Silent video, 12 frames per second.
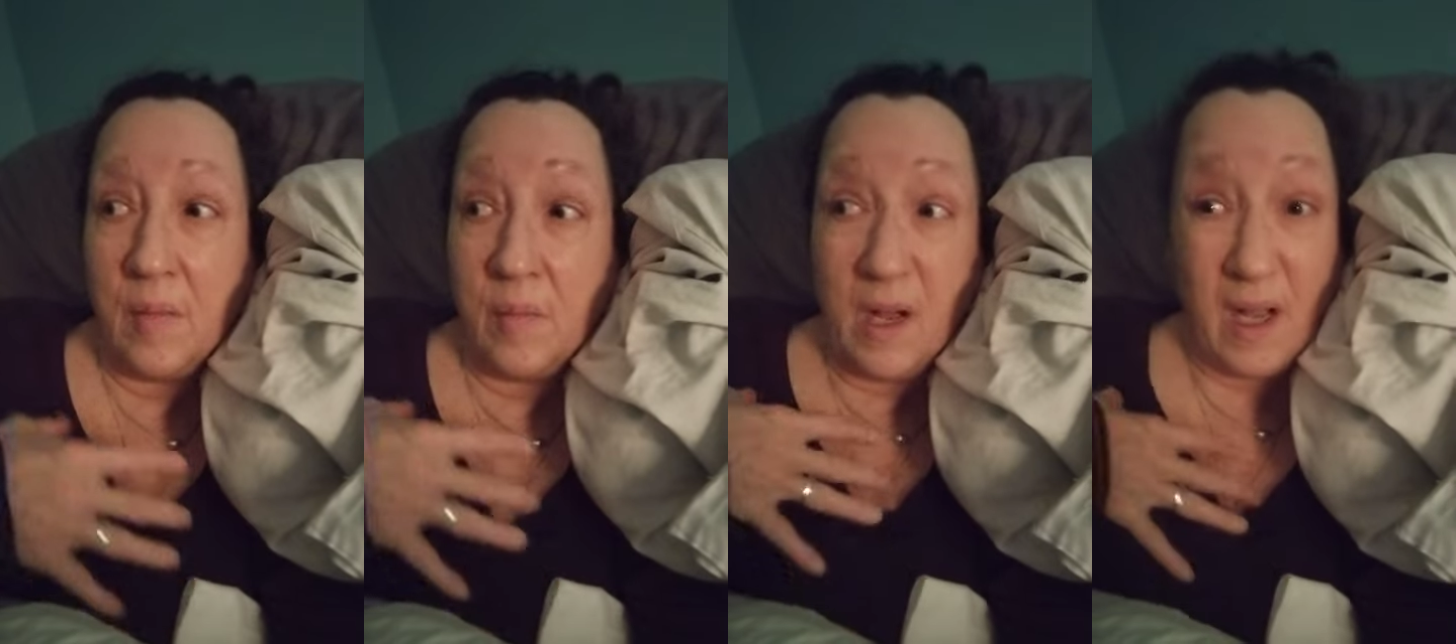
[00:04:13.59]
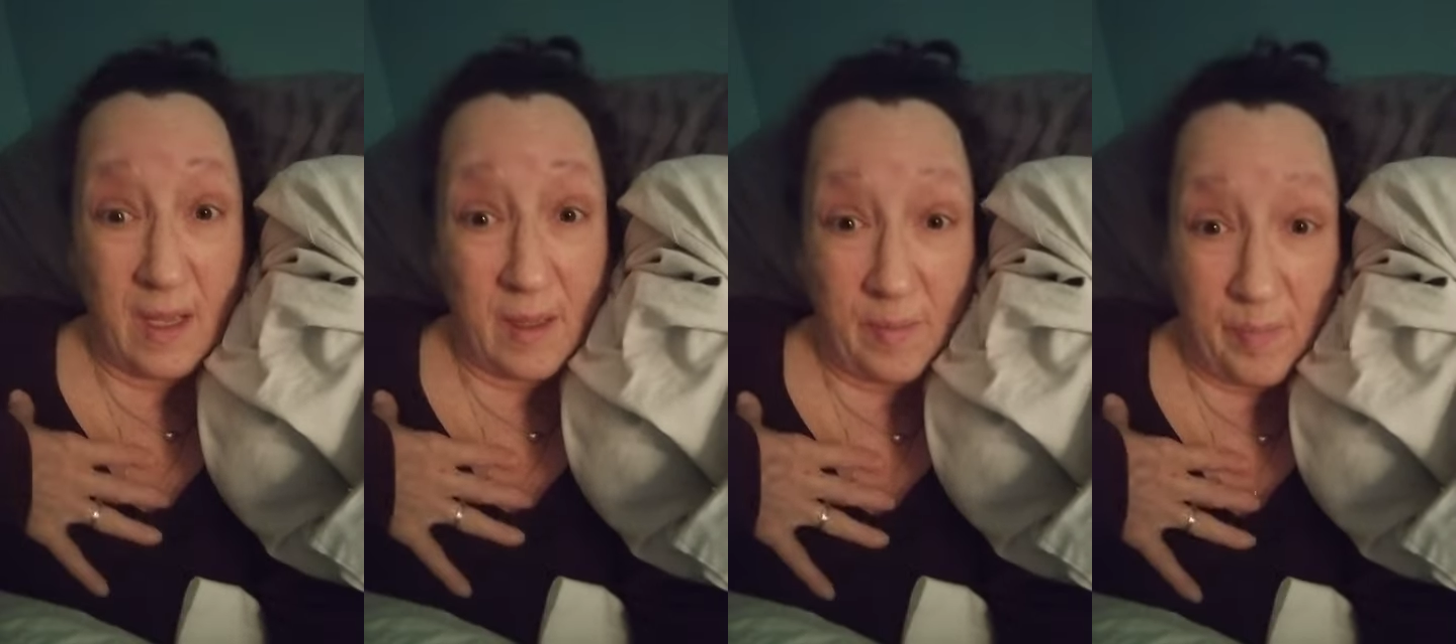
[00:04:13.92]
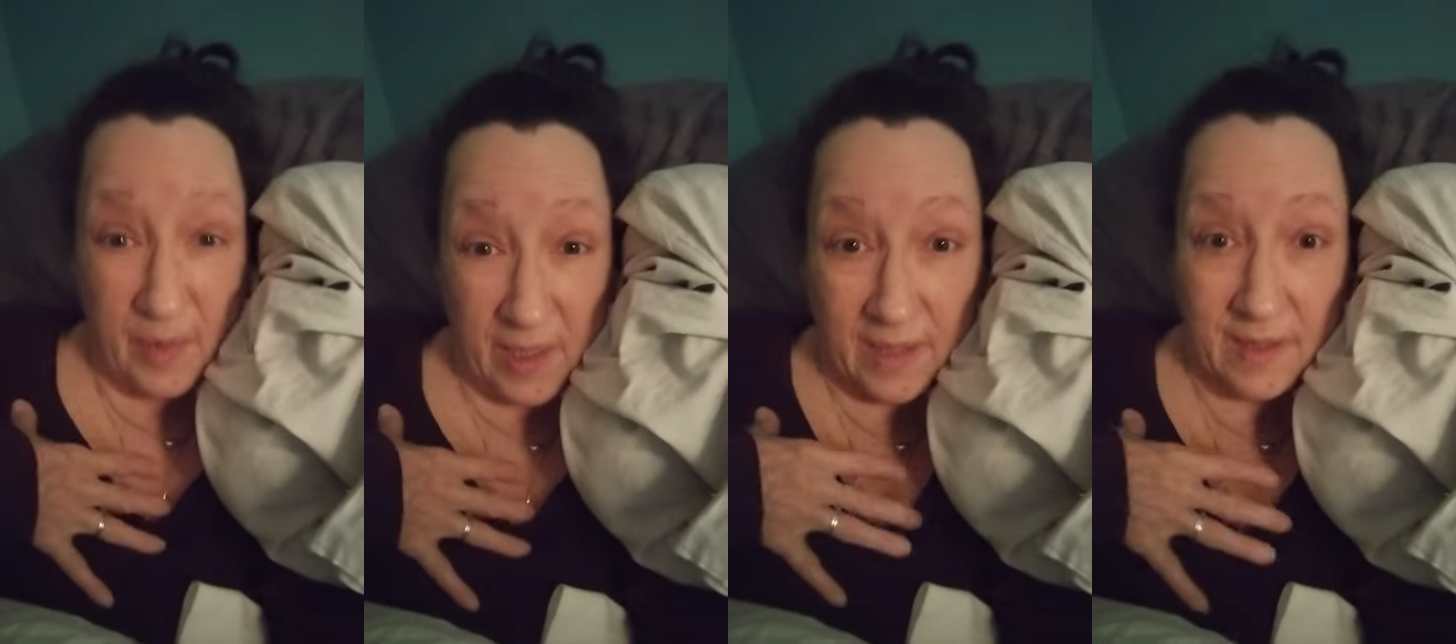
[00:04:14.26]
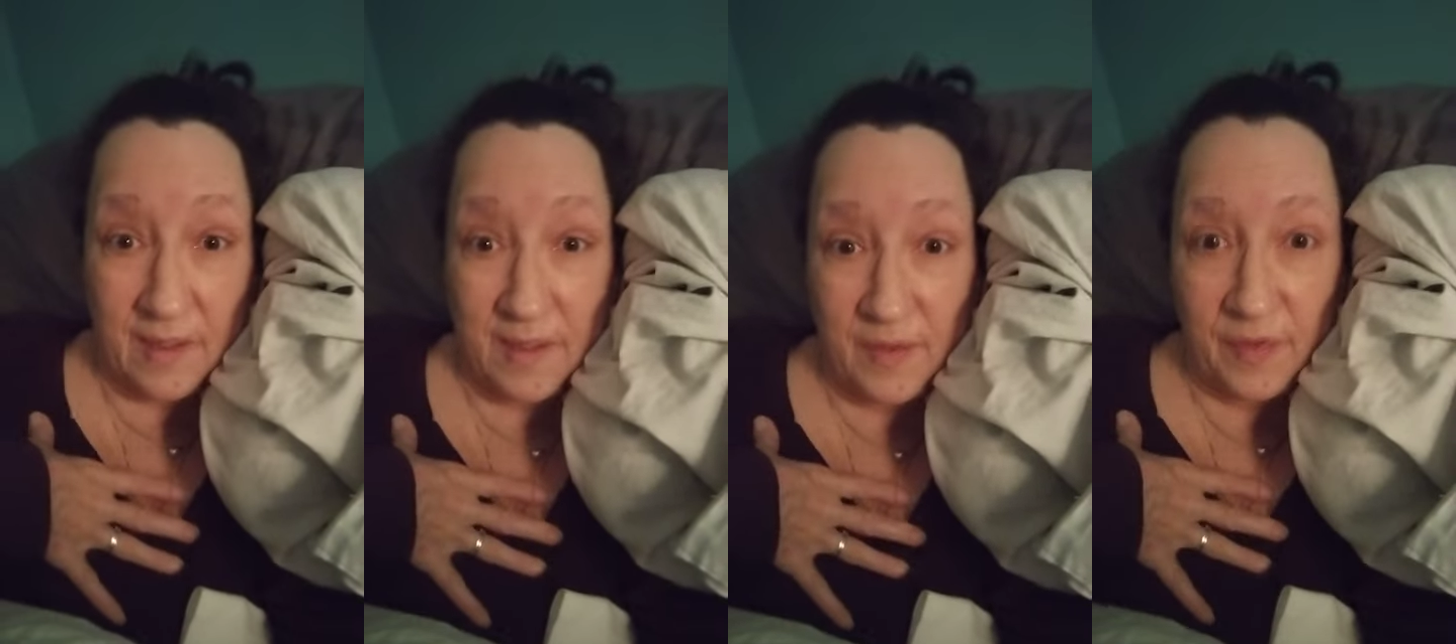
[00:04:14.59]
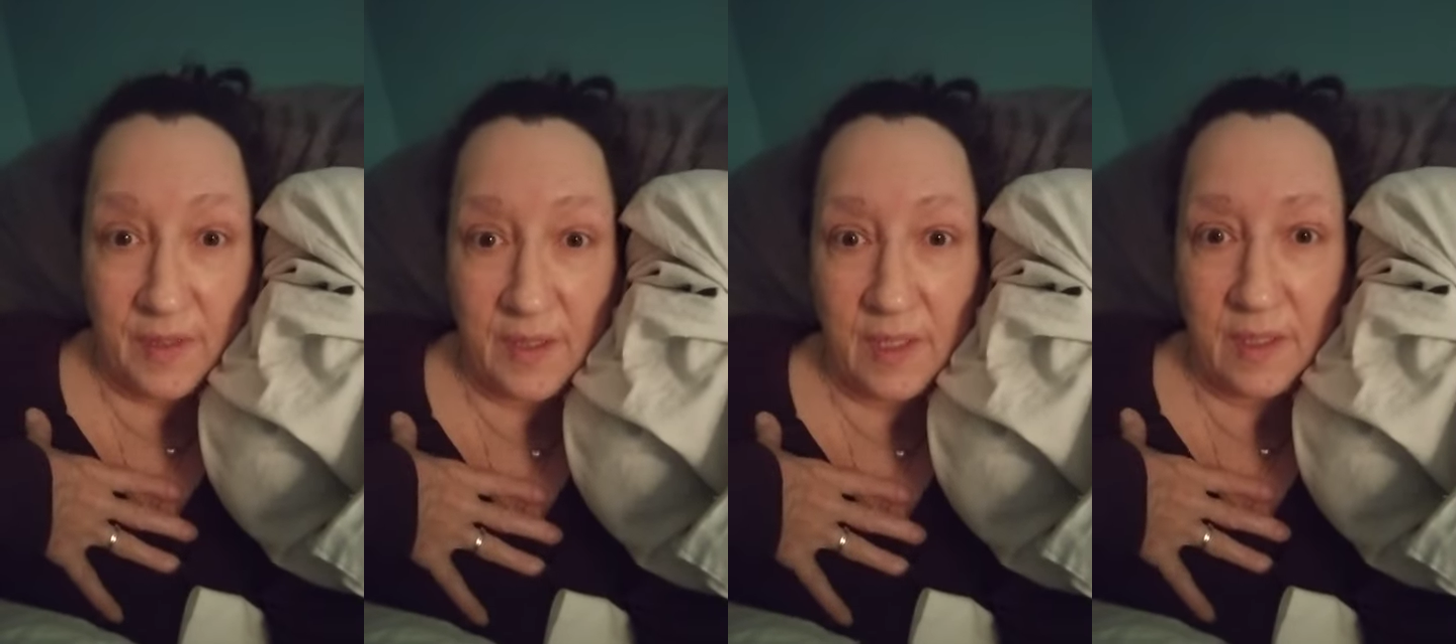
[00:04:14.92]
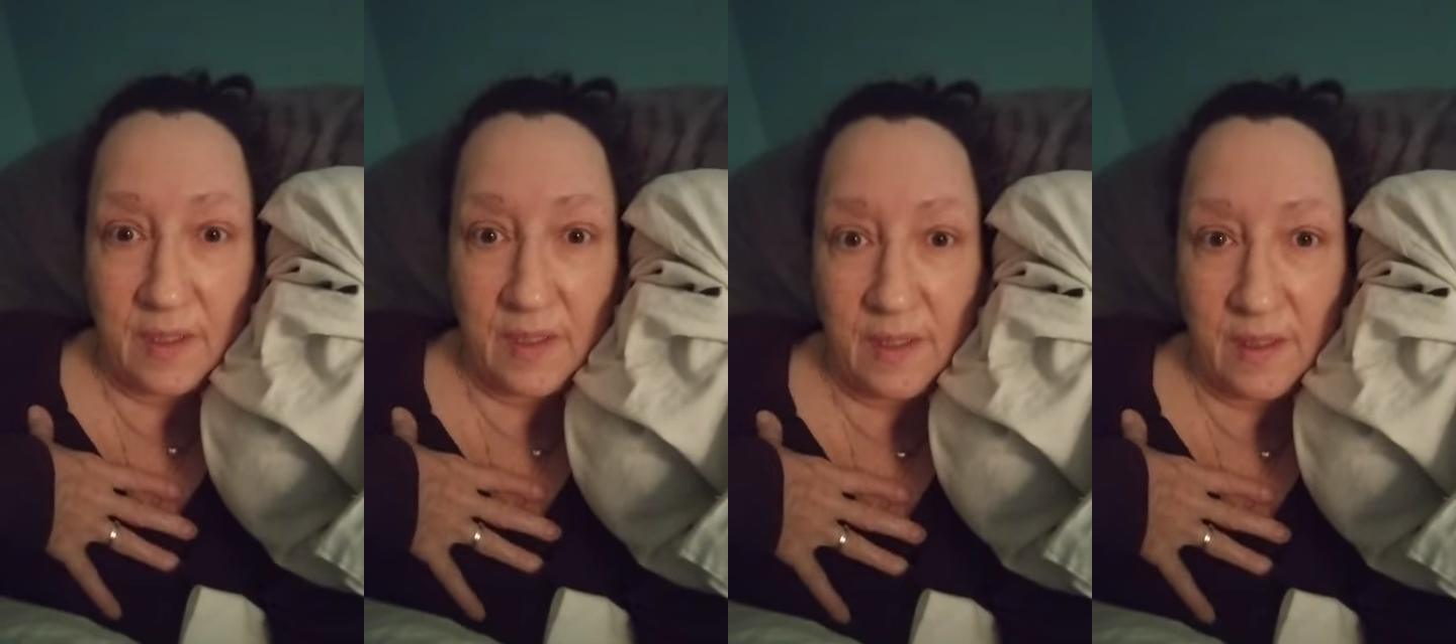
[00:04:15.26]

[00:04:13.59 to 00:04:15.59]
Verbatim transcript: my breasts feel like